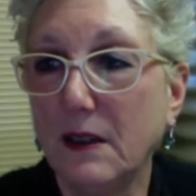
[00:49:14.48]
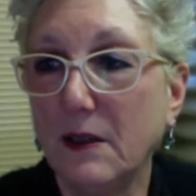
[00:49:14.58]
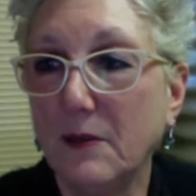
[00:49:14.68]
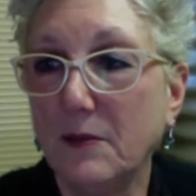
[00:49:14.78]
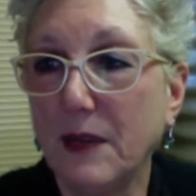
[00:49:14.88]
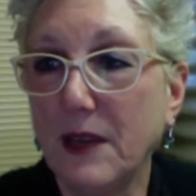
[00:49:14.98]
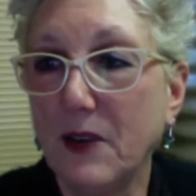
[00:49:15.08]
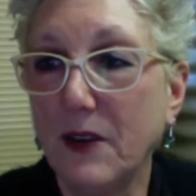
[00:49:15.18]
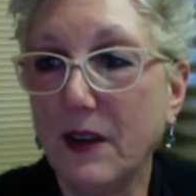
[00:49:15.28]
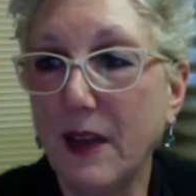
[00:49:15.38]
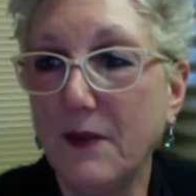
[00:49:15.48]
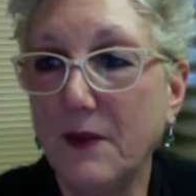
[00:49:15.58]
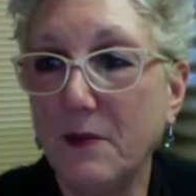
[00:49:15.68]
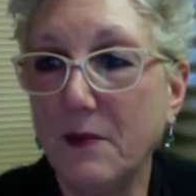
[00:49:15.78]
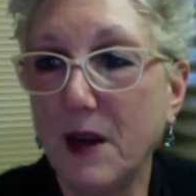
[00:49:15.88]
may not have
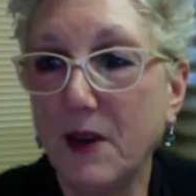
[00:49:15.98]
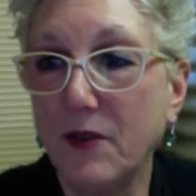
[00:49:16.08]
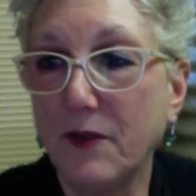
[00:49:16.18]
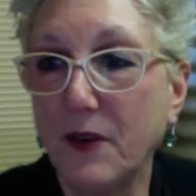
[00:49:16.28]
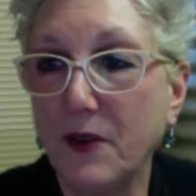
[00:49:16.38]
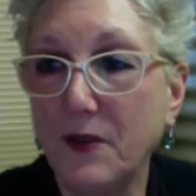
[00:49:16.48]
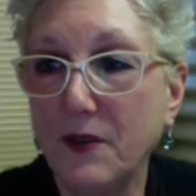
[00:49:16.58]
a microphone.